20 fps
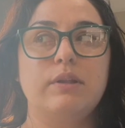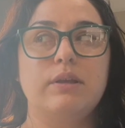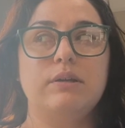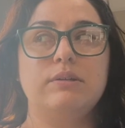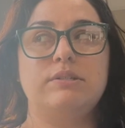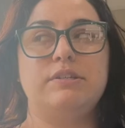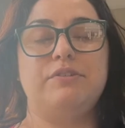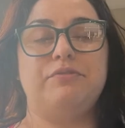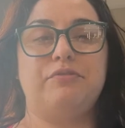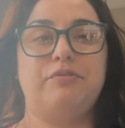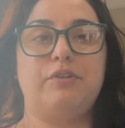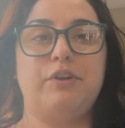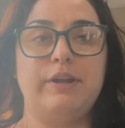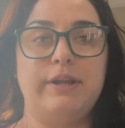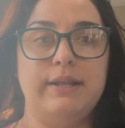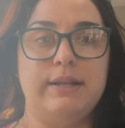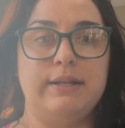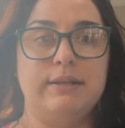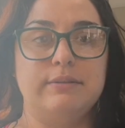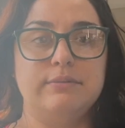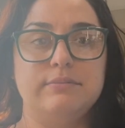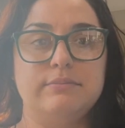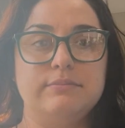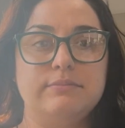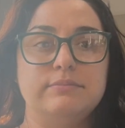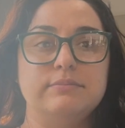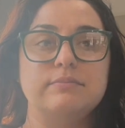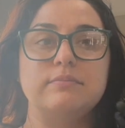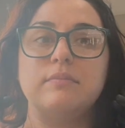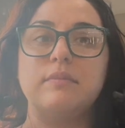different
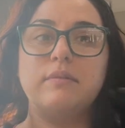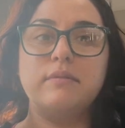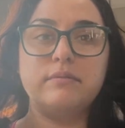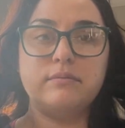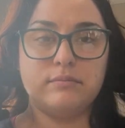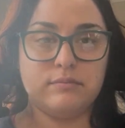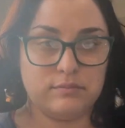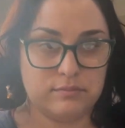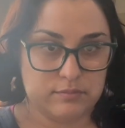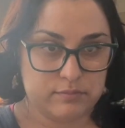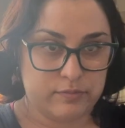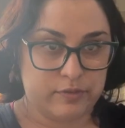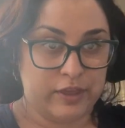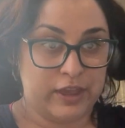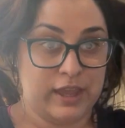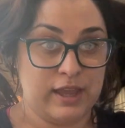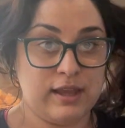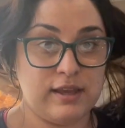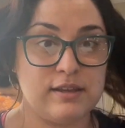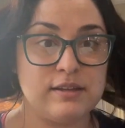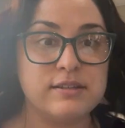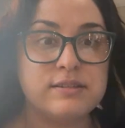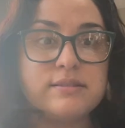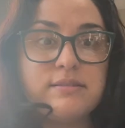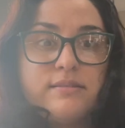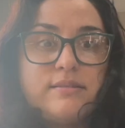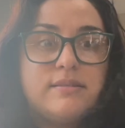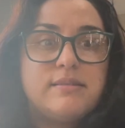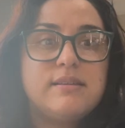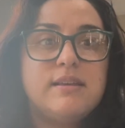
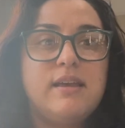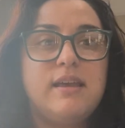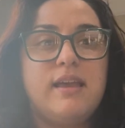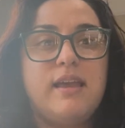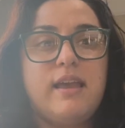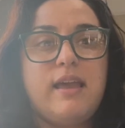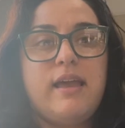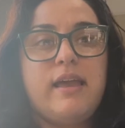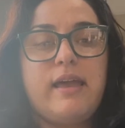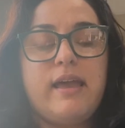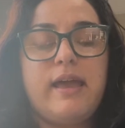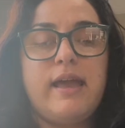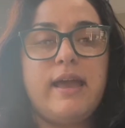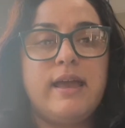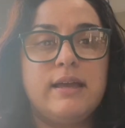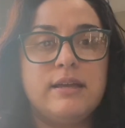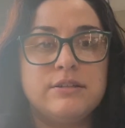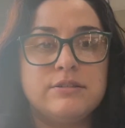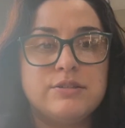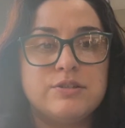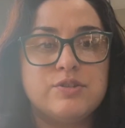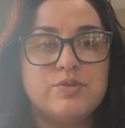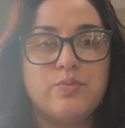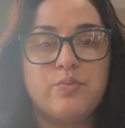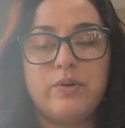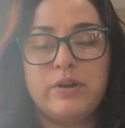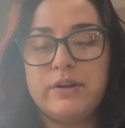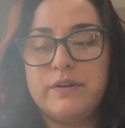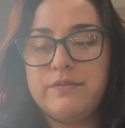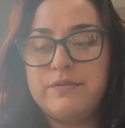things, and
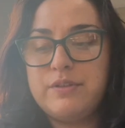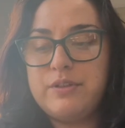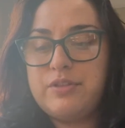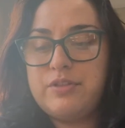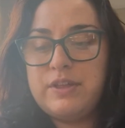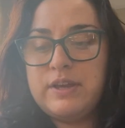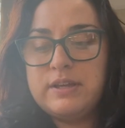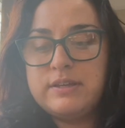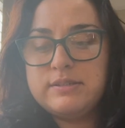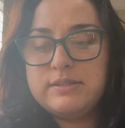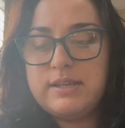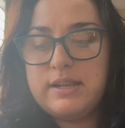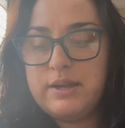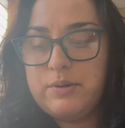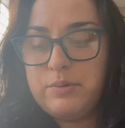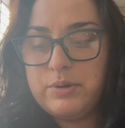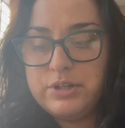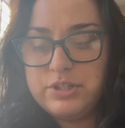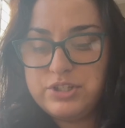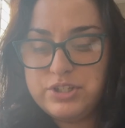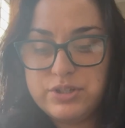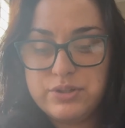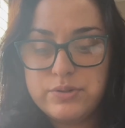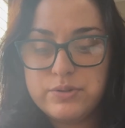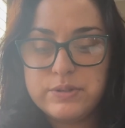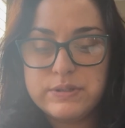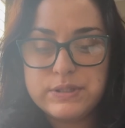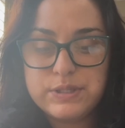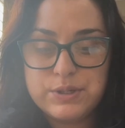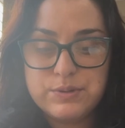one of the things that I want to do
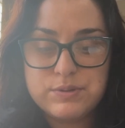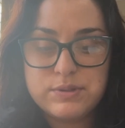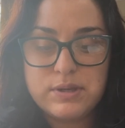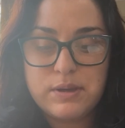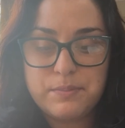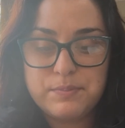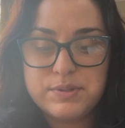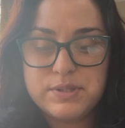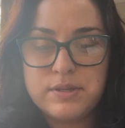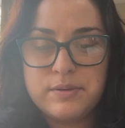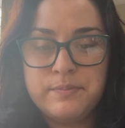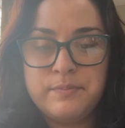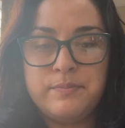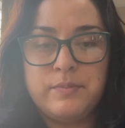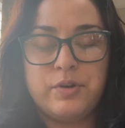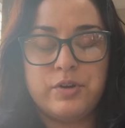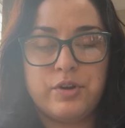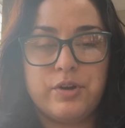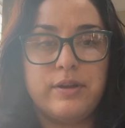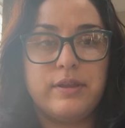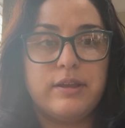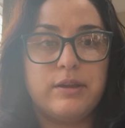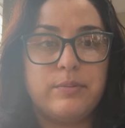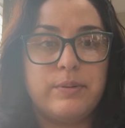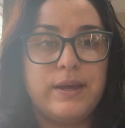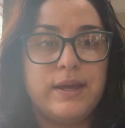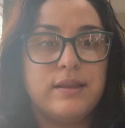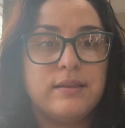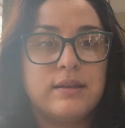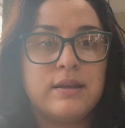is use up some acrylic
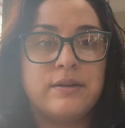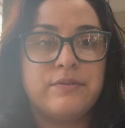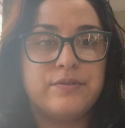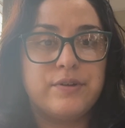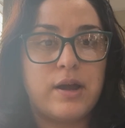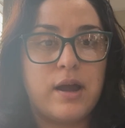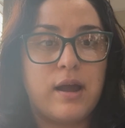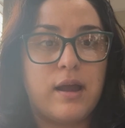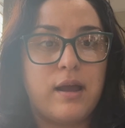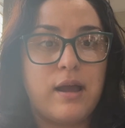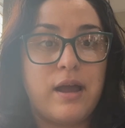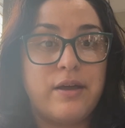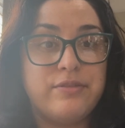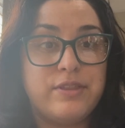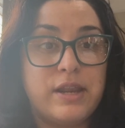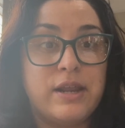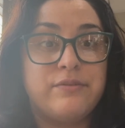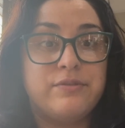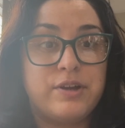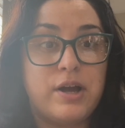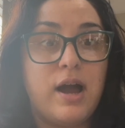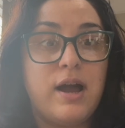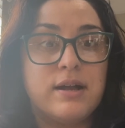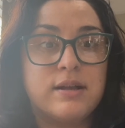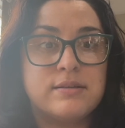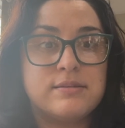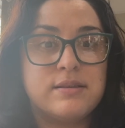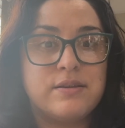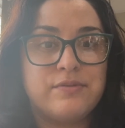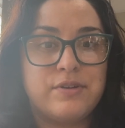paint that I've got
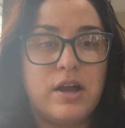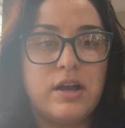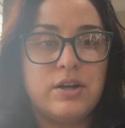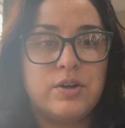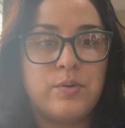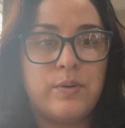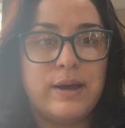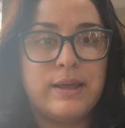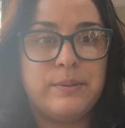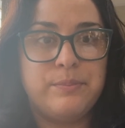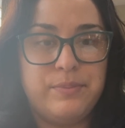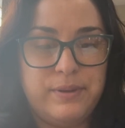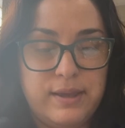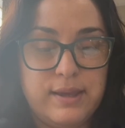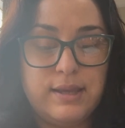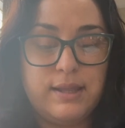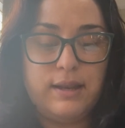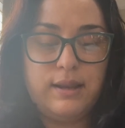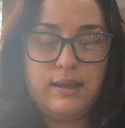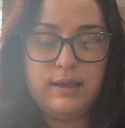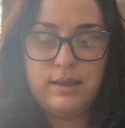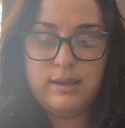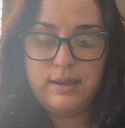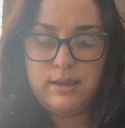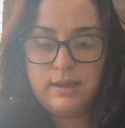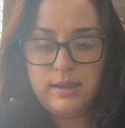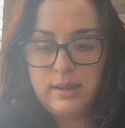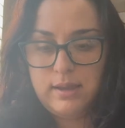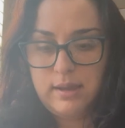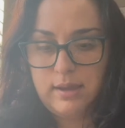because I've got quite a bit.
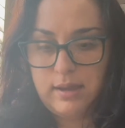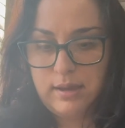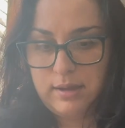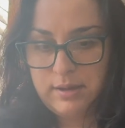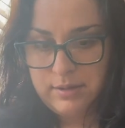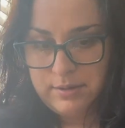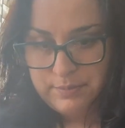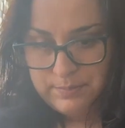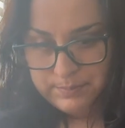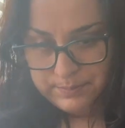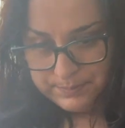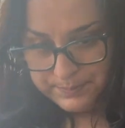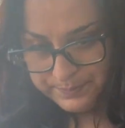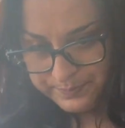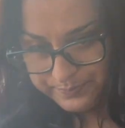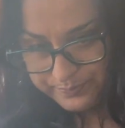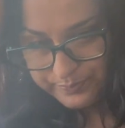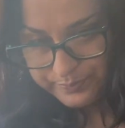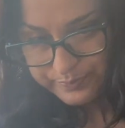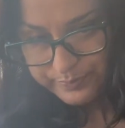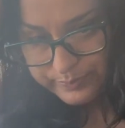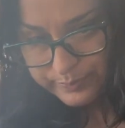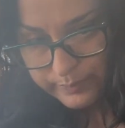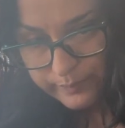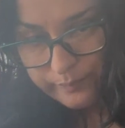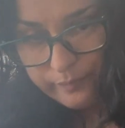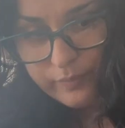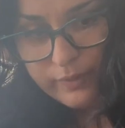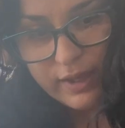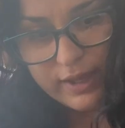
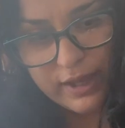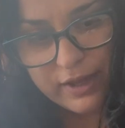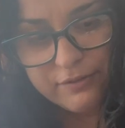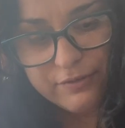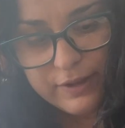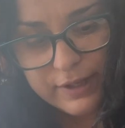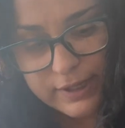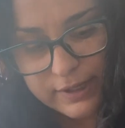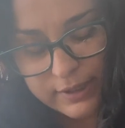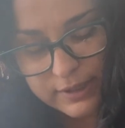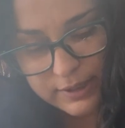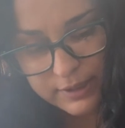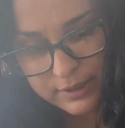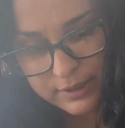I have like